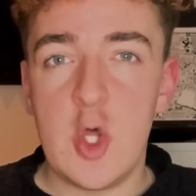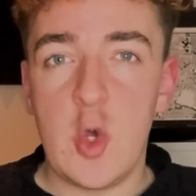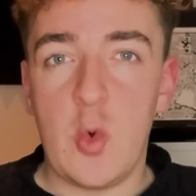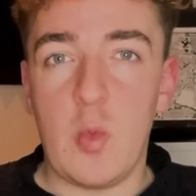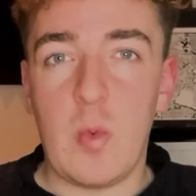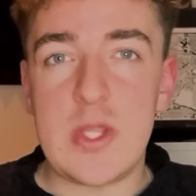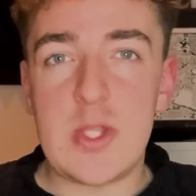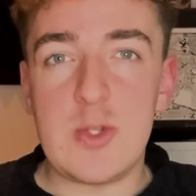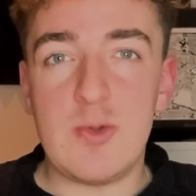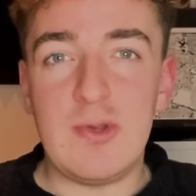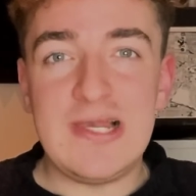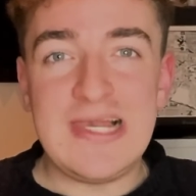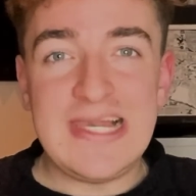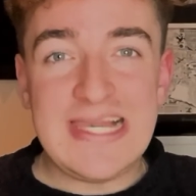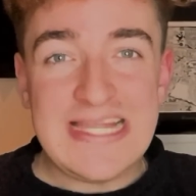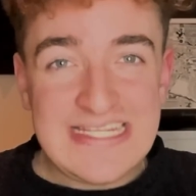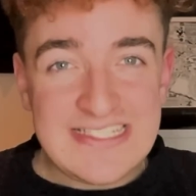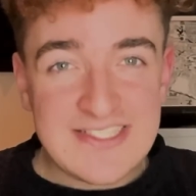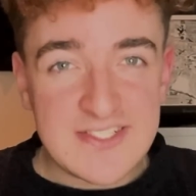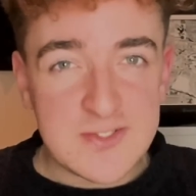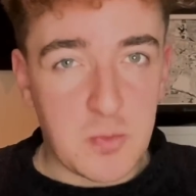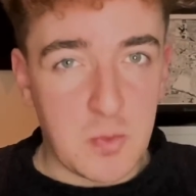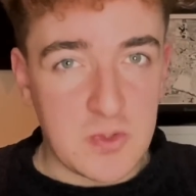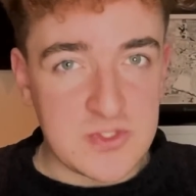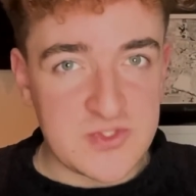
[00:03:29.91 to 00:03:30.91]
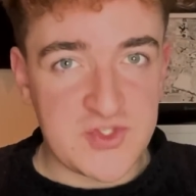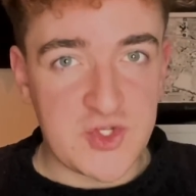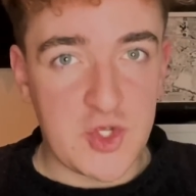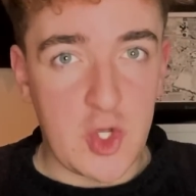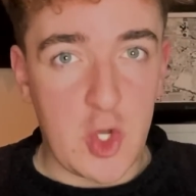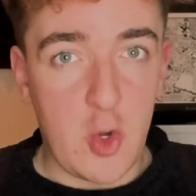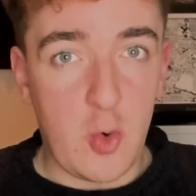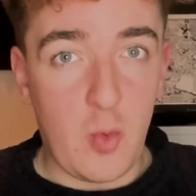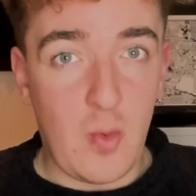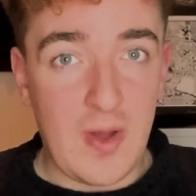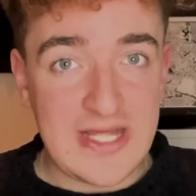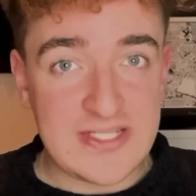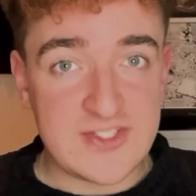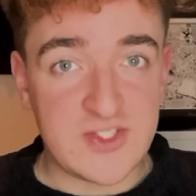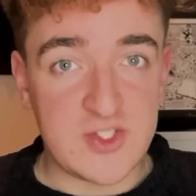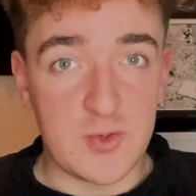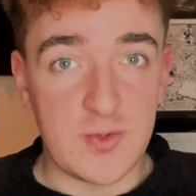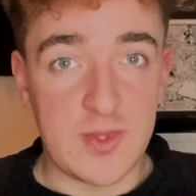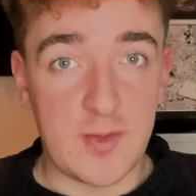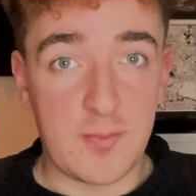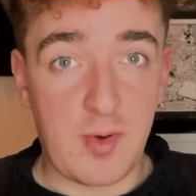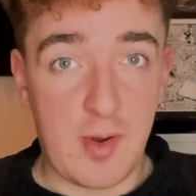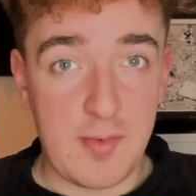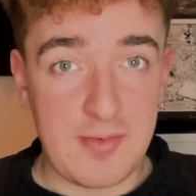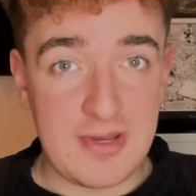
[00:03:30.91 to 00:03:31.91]
where you least want to go away to
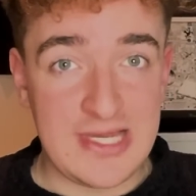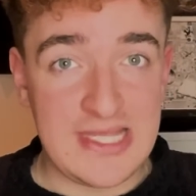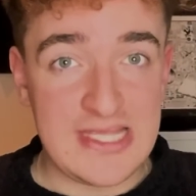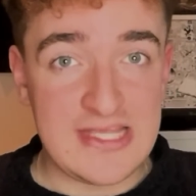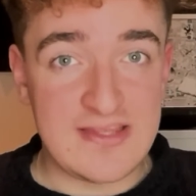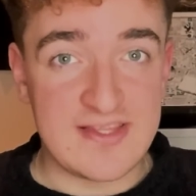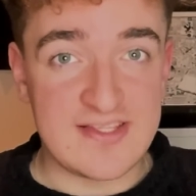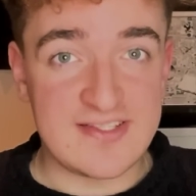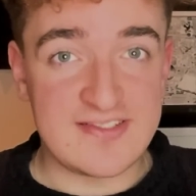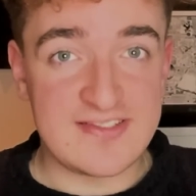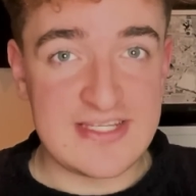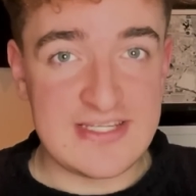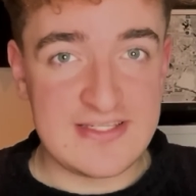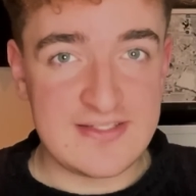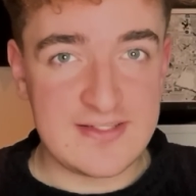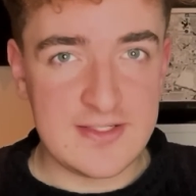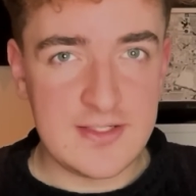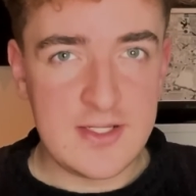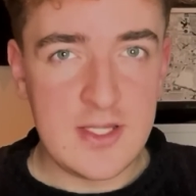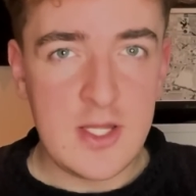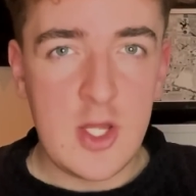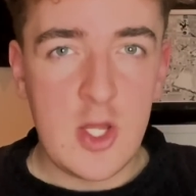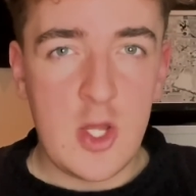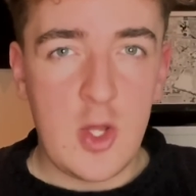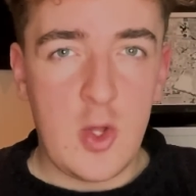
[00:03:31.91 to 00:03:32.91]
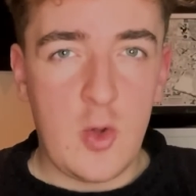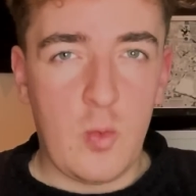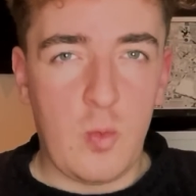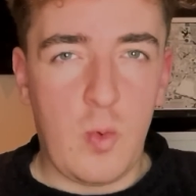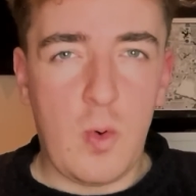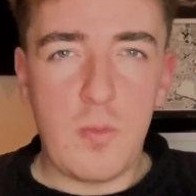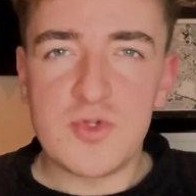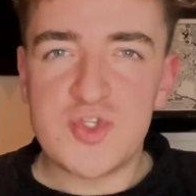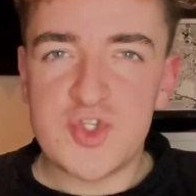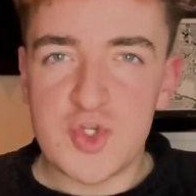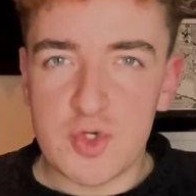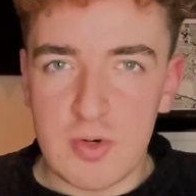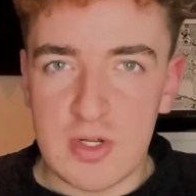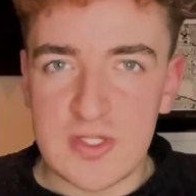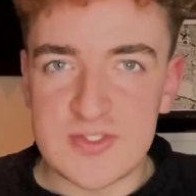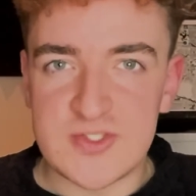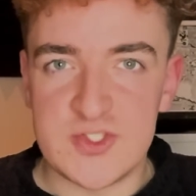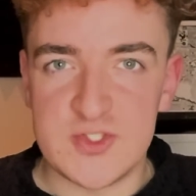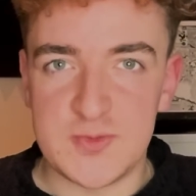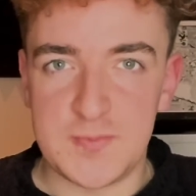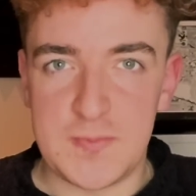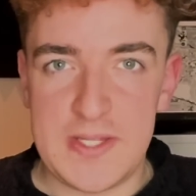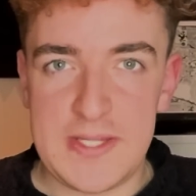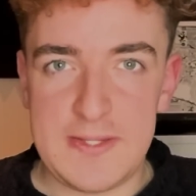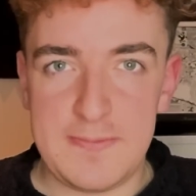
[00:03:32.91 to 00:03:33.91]
in the Premier League this season, what would your
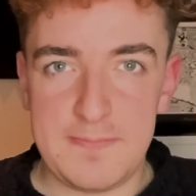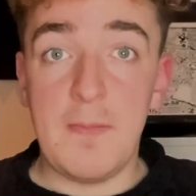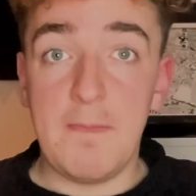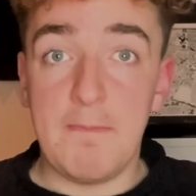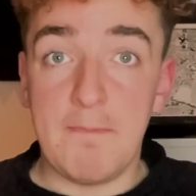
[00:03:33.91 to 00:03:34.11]
answers be?